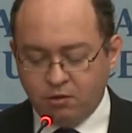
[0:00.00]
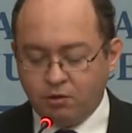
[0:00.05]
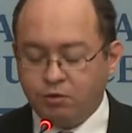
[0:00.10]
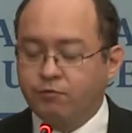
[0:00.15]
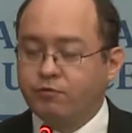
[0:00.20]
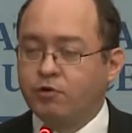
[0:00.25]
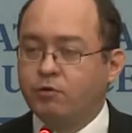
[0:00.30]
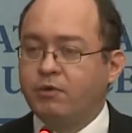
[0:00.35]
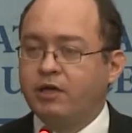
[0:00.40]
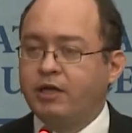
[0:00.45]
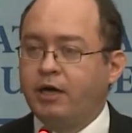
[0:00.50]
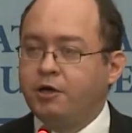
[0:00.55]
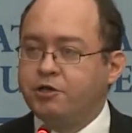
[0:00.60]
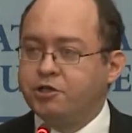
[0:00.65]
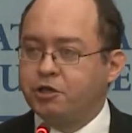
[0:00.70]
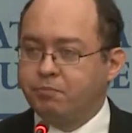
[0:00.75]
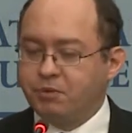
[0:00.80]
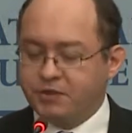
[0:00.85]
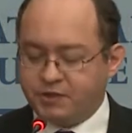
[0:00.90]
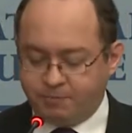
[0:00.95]
From a
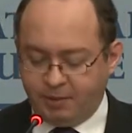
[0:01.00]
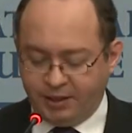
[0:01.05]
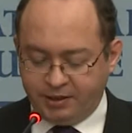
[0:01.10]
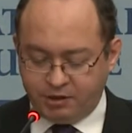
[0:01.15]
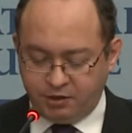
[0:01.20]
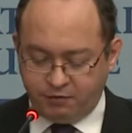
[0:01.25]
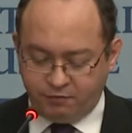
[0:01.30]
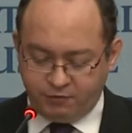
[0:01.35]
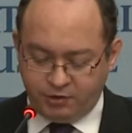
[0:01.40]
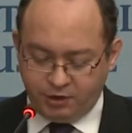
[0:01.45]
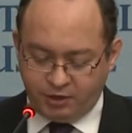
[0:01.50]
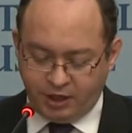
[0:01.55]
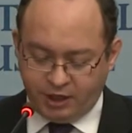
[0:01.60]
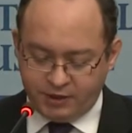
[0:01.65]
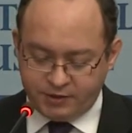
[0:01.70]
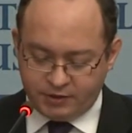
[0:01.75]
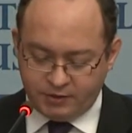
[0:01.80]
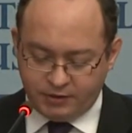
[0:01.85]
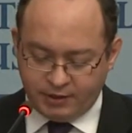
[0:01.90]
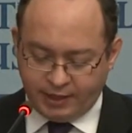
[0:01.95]
larger perspective, the
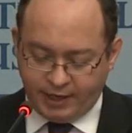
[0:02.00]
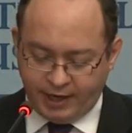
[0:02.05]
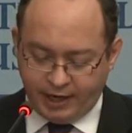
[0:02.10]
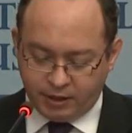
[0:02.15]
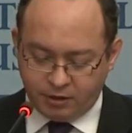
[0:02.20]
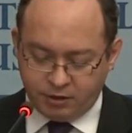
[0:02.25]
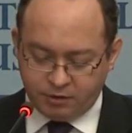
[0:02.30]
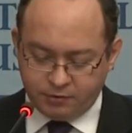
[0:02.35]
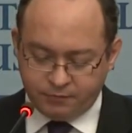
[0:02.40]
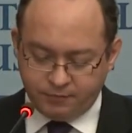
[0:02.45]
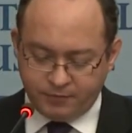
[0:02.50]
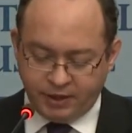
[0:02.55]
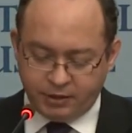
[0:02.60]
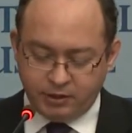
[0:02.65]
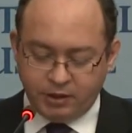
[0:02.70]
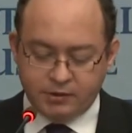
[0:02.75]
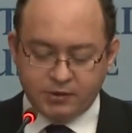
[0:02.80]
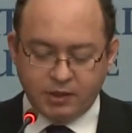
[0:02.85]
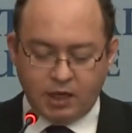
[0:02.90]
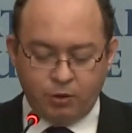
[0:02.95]
case in The Hague and
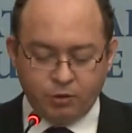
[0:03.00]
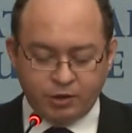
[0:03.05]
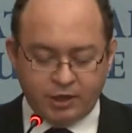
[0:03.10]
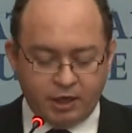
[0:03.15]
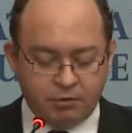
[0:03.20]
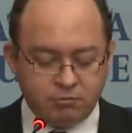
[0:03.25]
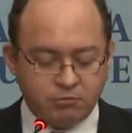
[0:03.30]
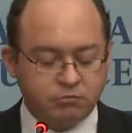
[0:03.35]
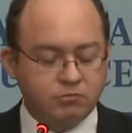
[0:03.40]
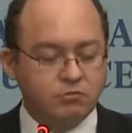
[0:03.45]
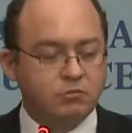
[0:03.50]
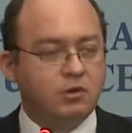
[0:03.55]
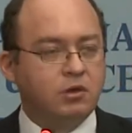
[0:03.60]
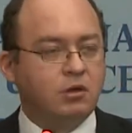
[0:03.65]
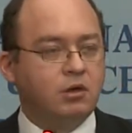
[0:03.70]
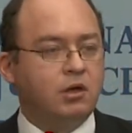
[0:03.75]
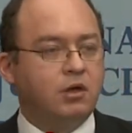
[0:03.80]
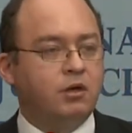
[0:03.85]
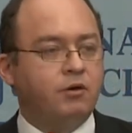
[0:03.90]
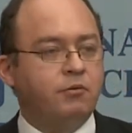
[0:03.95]
its outcome
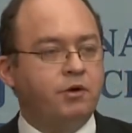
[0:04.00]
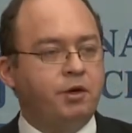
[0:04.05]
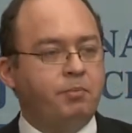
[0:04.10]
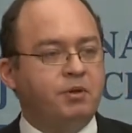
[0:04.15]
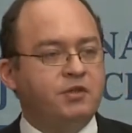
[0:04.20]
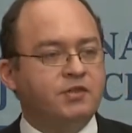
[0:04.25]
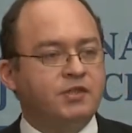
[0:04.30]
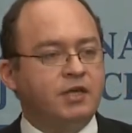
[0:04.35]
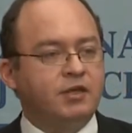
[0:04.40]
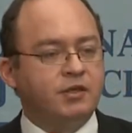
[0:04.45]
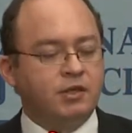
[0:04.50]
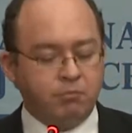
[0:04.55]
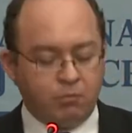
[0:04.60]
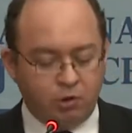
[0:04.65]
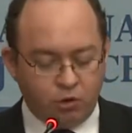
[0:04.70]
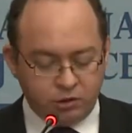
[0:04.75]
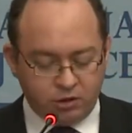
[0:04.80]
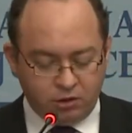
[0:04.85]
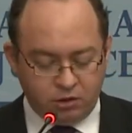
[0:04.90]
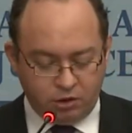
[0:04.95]
represent a
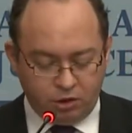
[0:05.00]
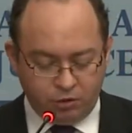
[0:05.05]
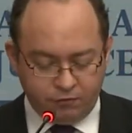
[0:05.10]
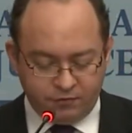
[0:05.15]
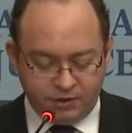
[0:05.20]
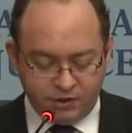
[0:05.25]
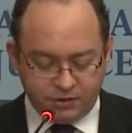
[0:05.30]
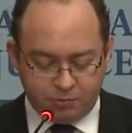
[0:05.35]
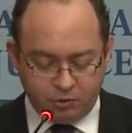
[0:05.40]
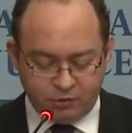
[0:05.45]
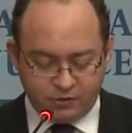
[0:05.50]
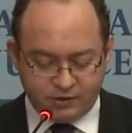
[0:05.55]
model of dispute